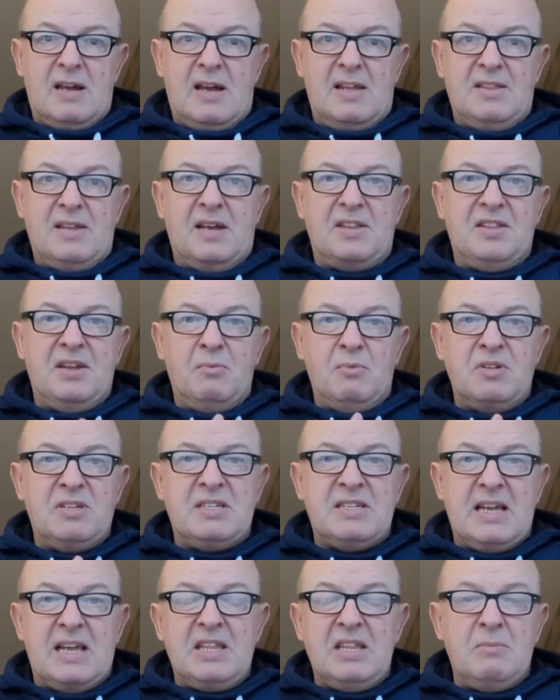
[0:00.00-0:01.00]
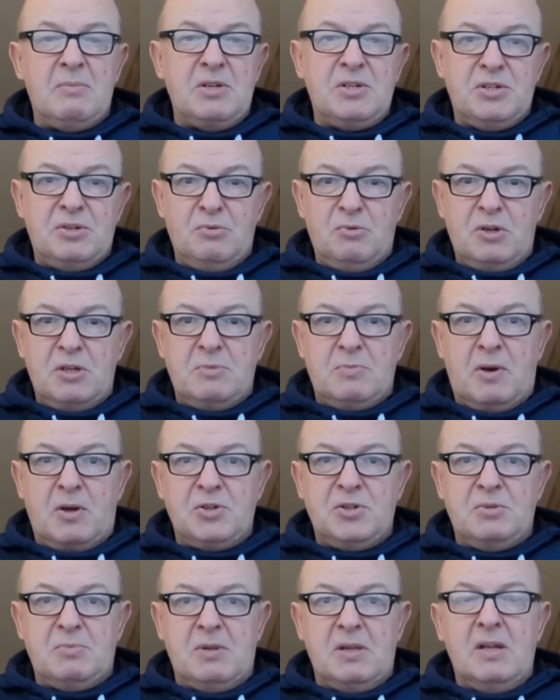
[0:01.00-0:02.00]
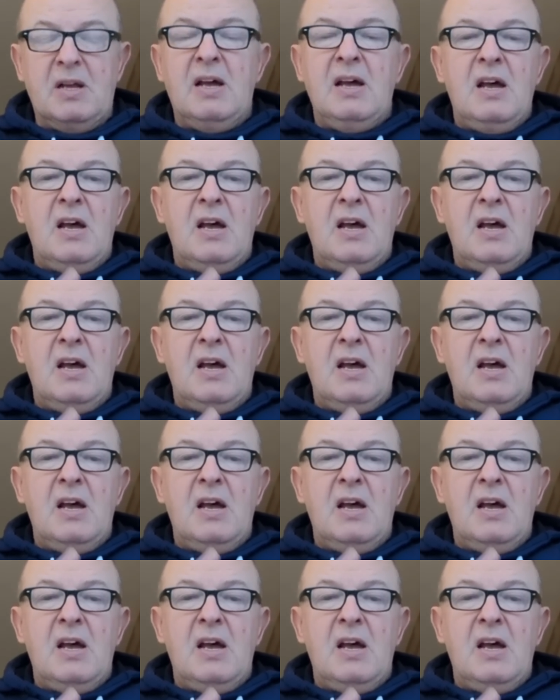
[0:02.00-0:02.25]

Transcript: and that they would send them as soon as possible.